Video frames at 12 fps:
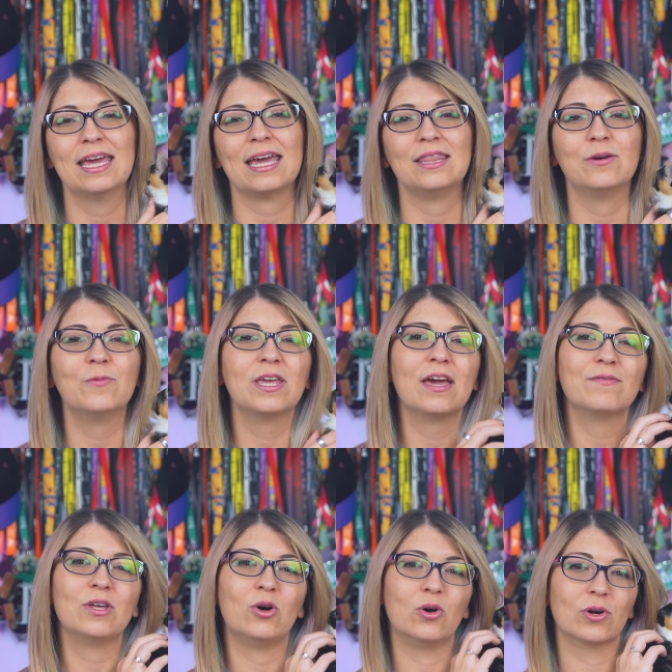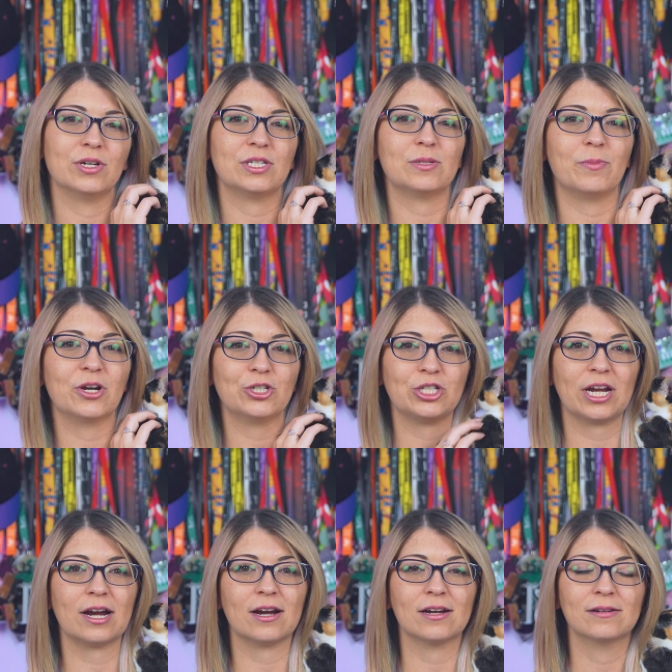And then we have the Aura Smart
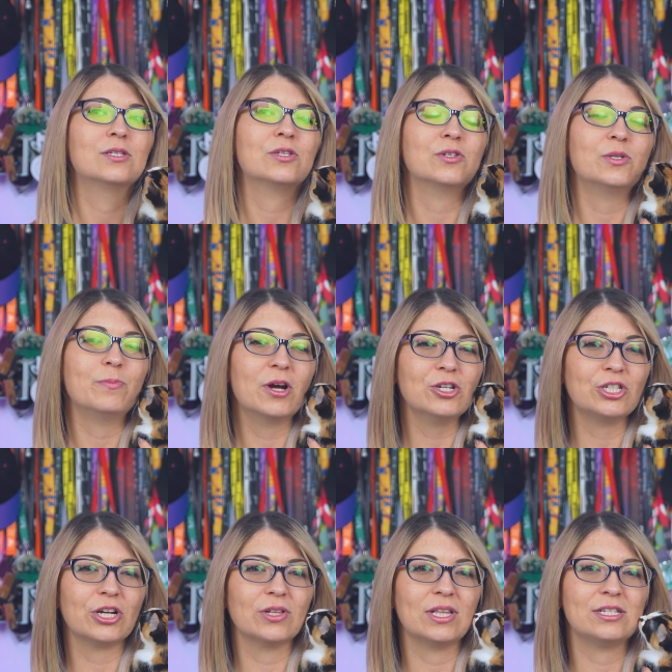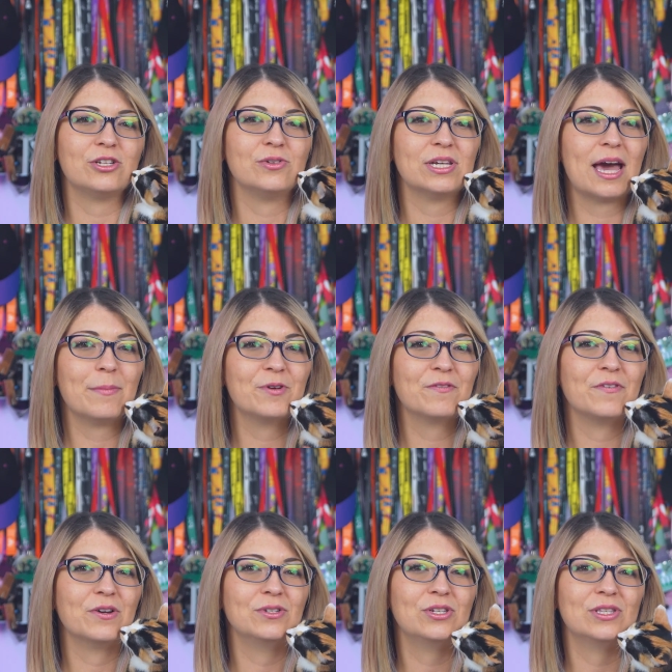Share. So Smart Share lets you tap your
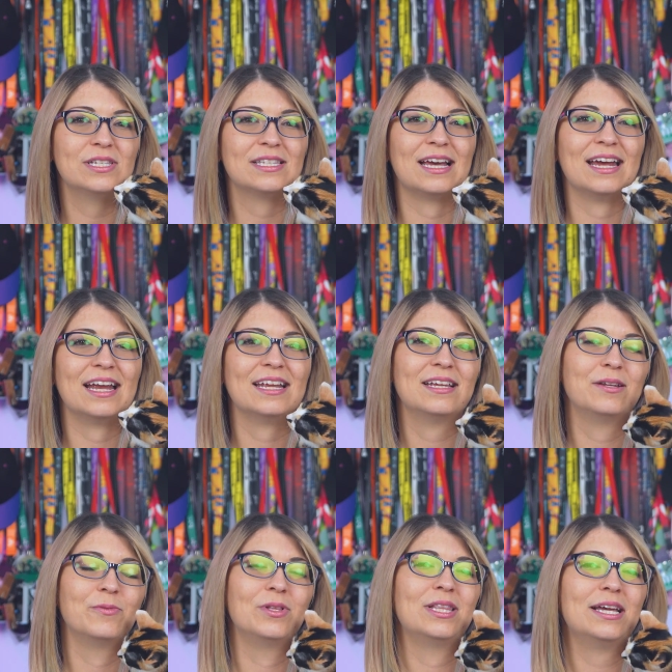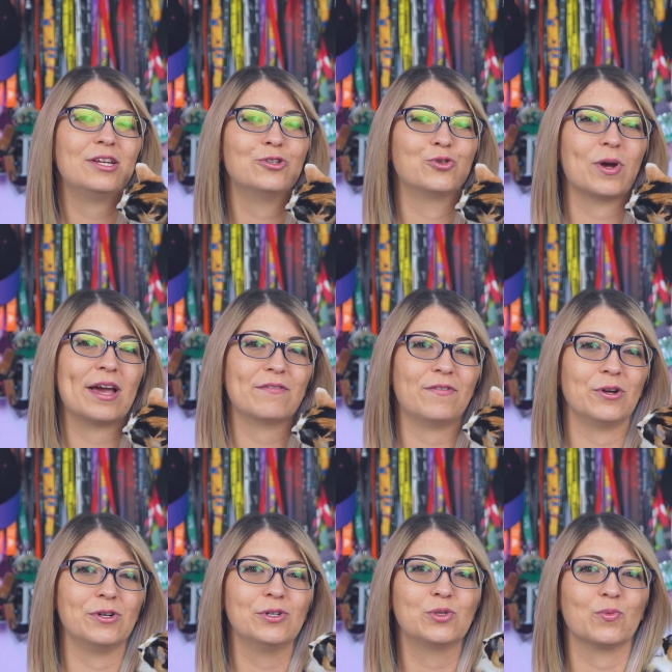phone to the side and it will let you drag
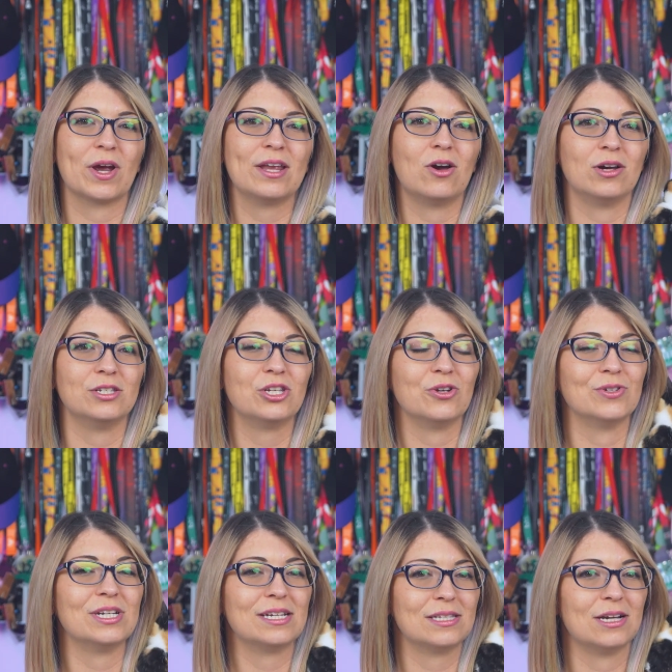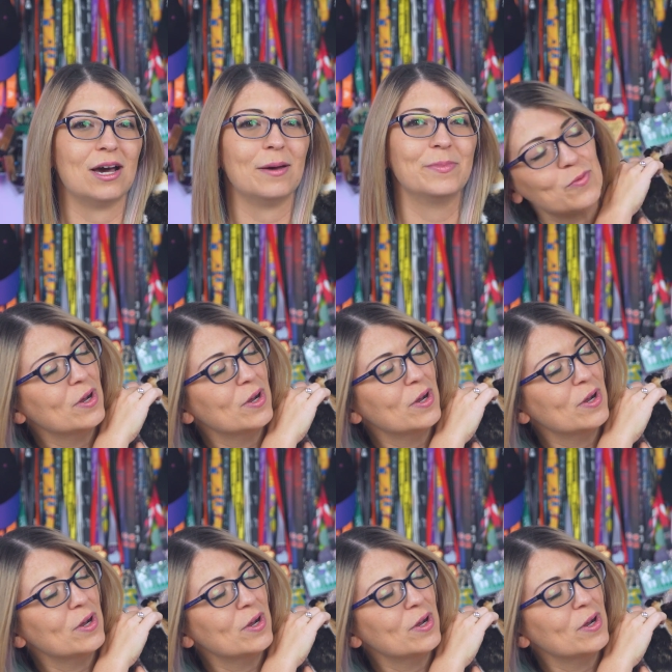photos right onto your desktop.